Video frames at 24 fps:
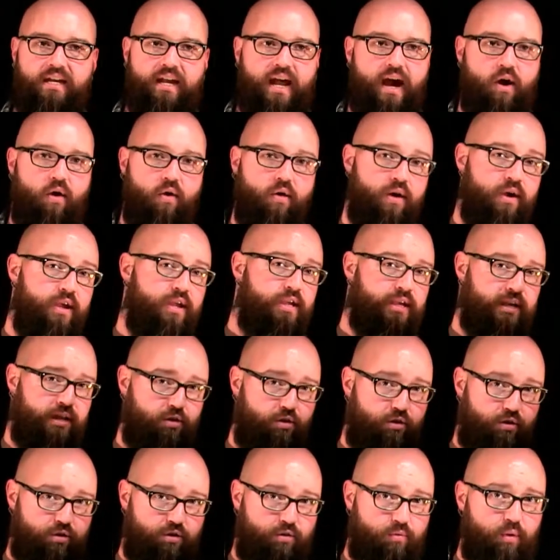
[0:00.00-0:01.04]
Now, in
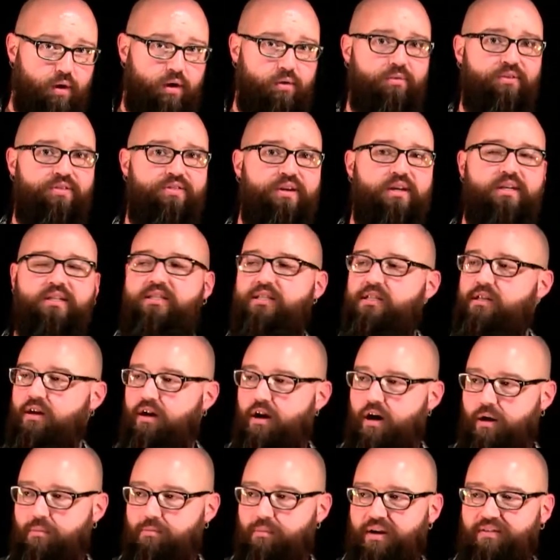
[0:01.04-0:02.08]
order to work with this
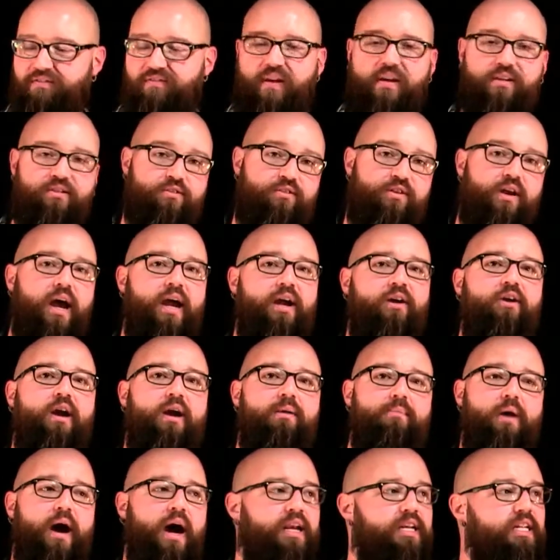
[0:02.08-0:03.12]
on my phasor
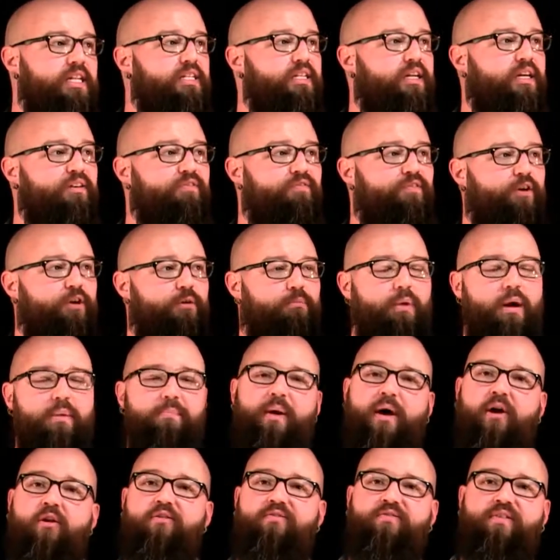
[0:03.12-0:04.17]
diagram, I need to convert my
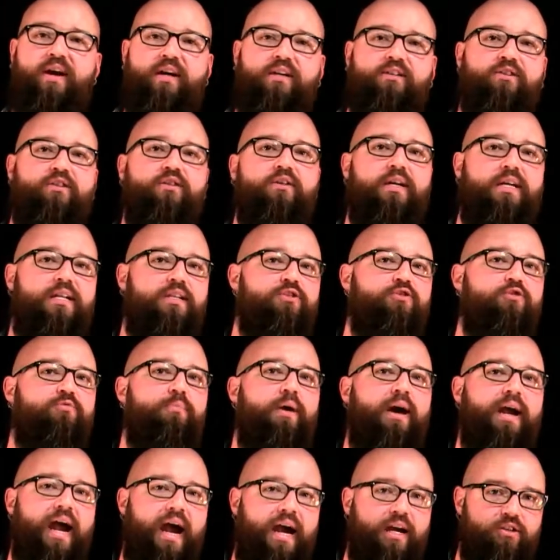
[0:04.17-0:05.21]
power factor into
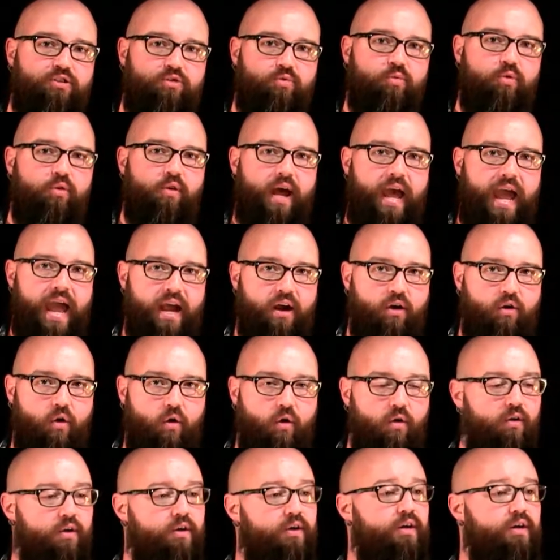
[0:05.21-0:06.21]
my actual angle.